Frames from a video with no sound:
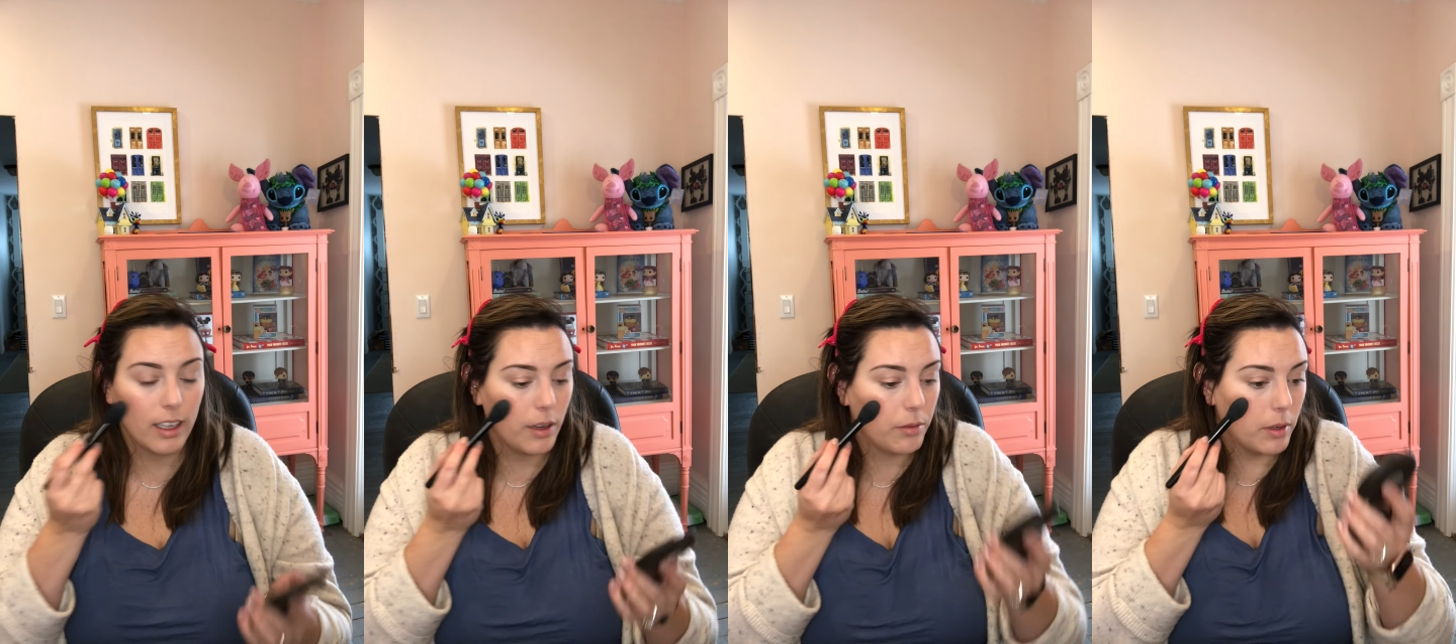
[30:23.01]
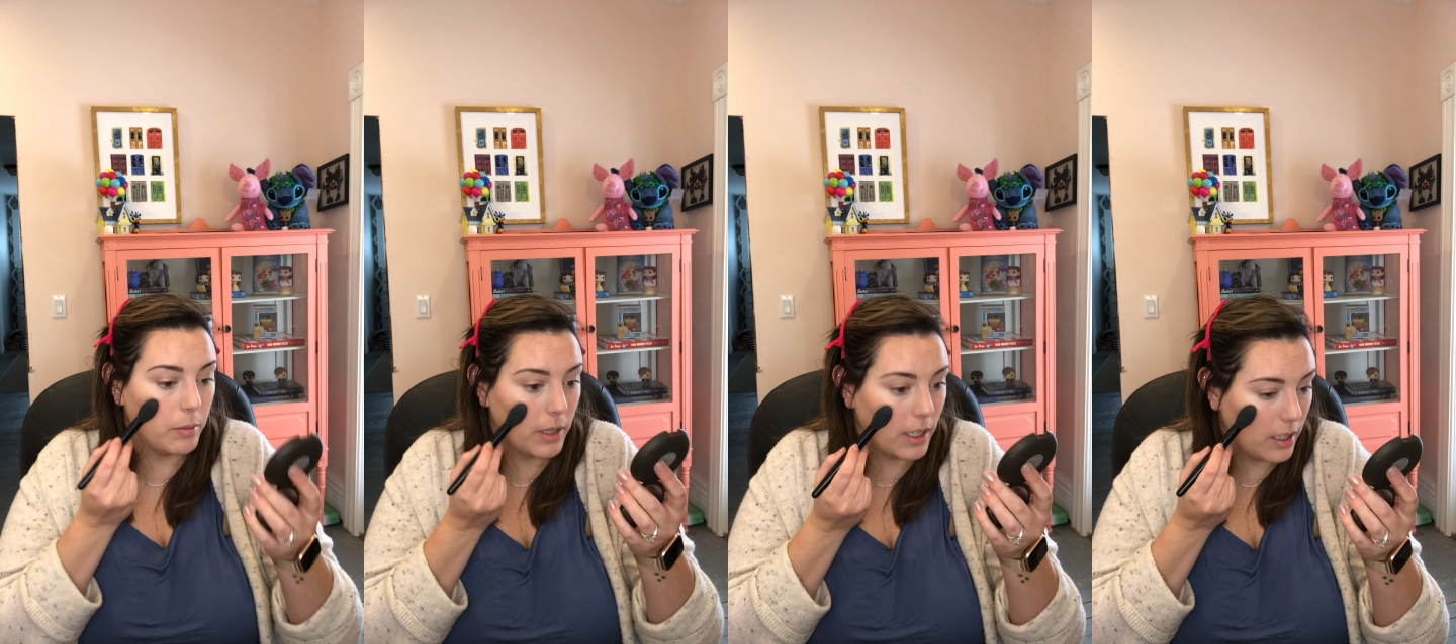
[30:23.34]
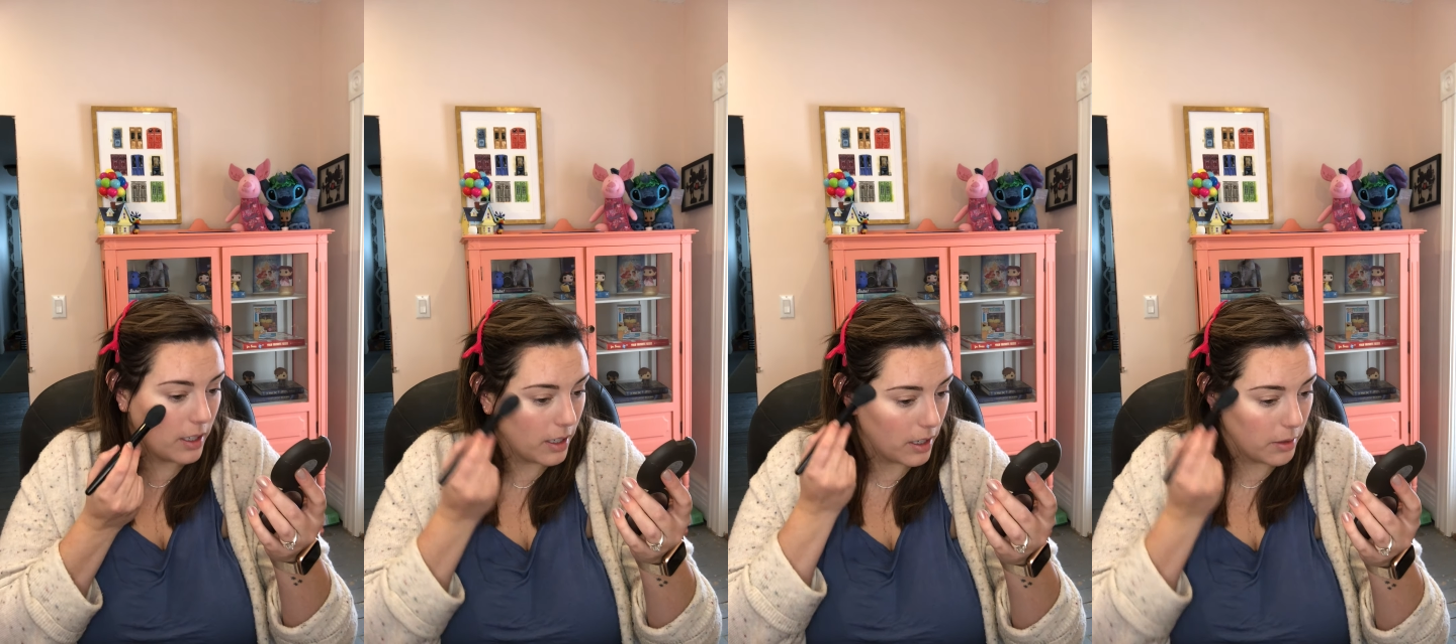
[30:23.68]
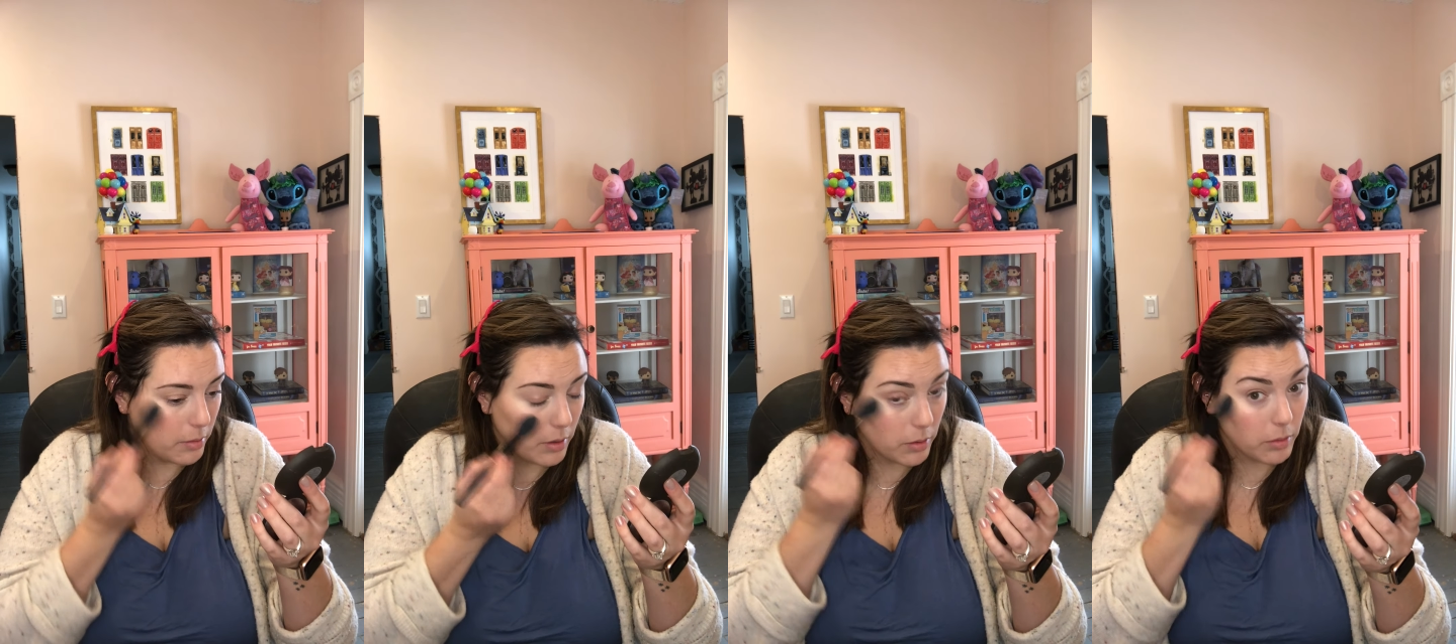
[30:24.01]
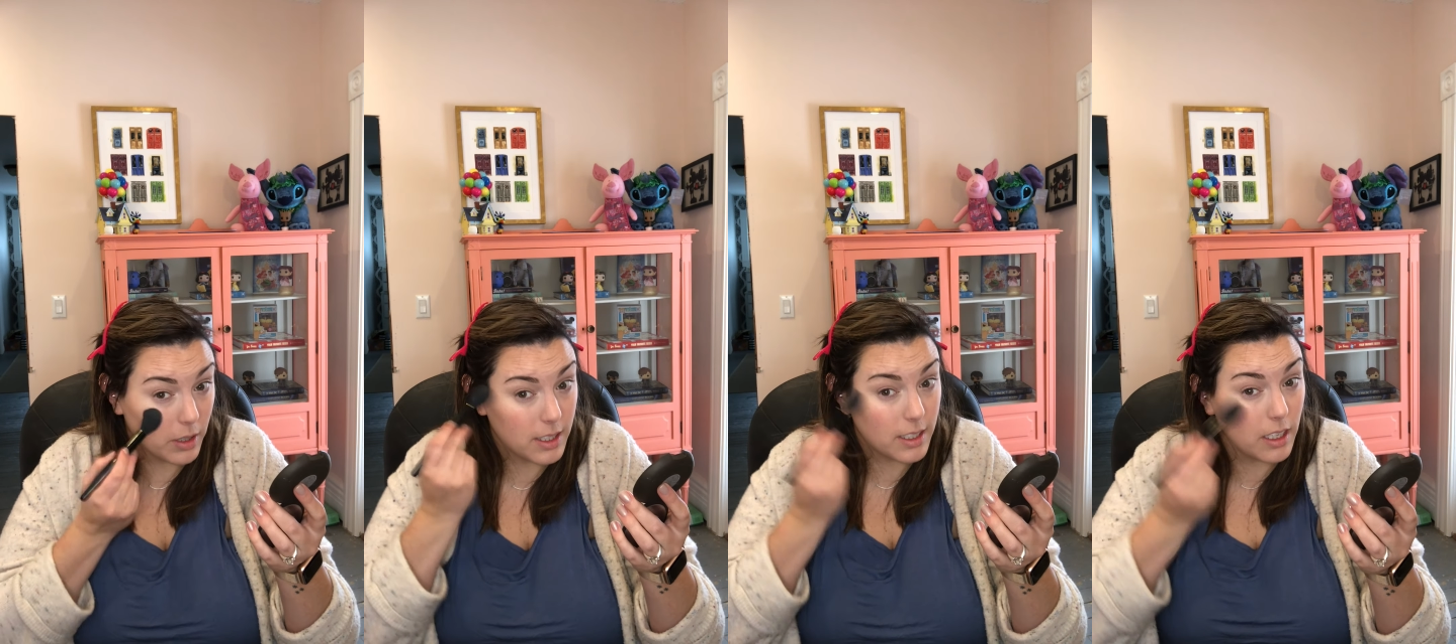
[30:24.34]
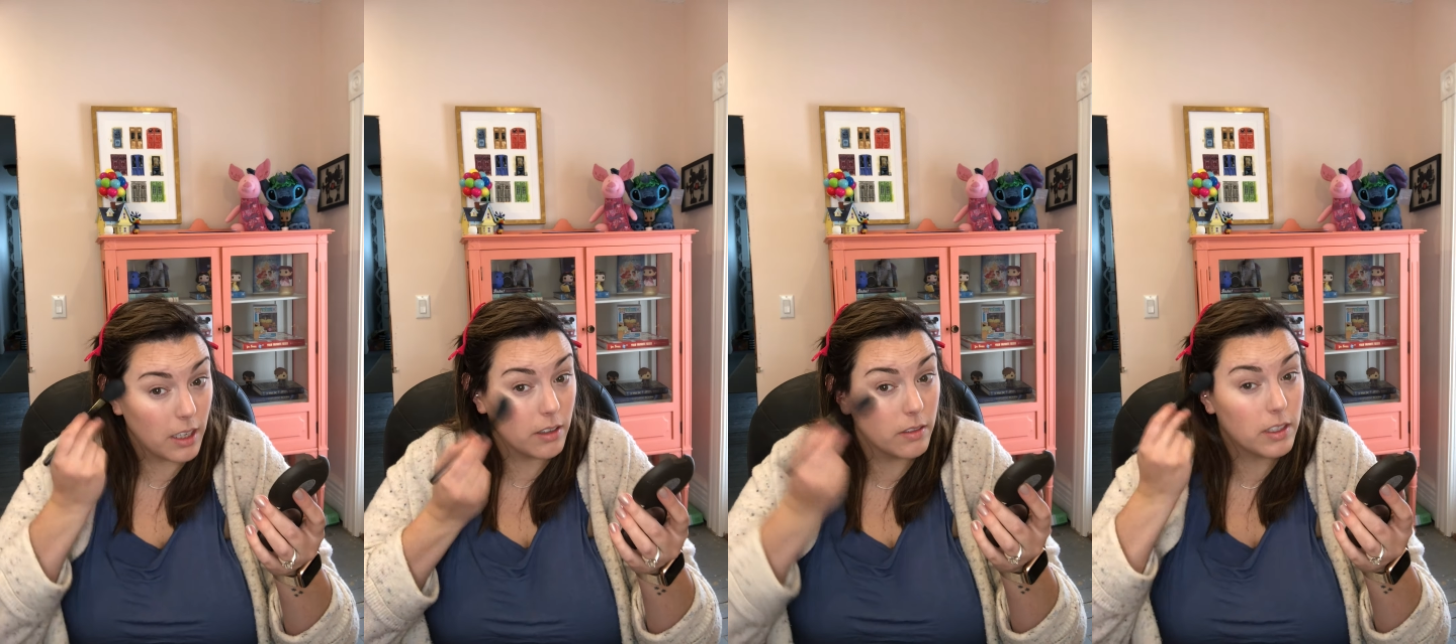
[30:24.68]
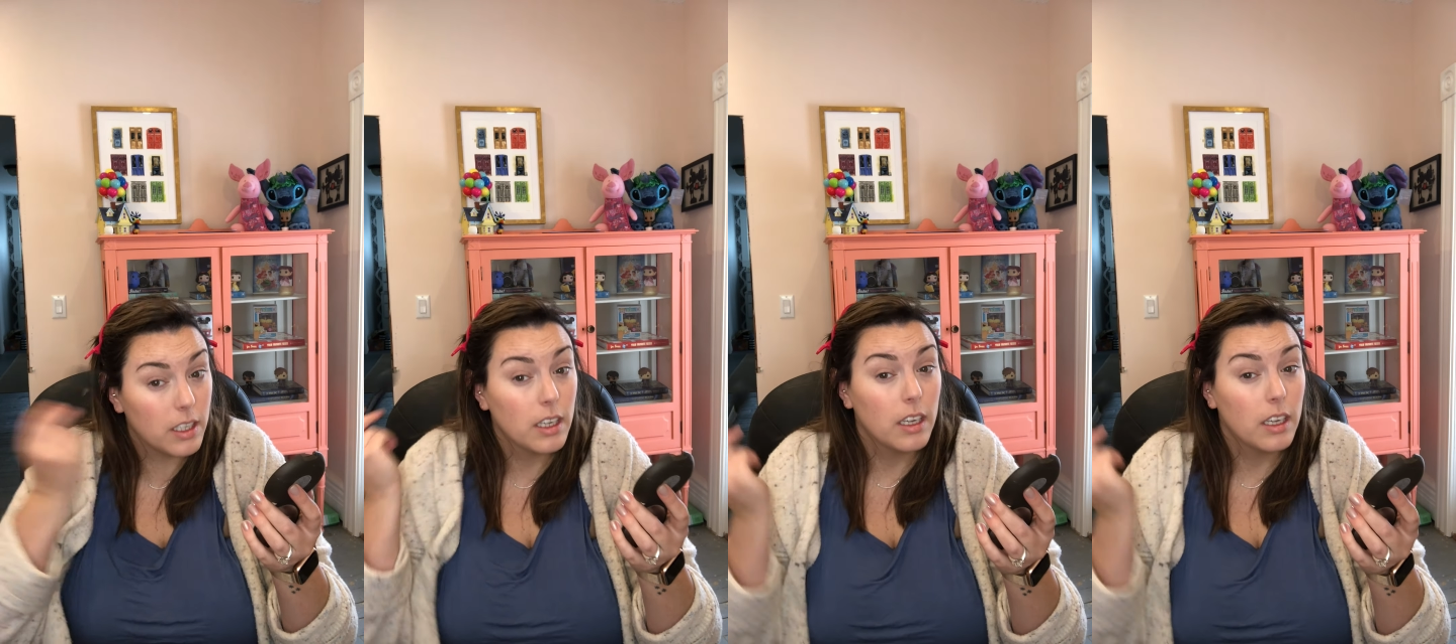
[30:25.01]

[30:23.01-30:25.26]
it would be received.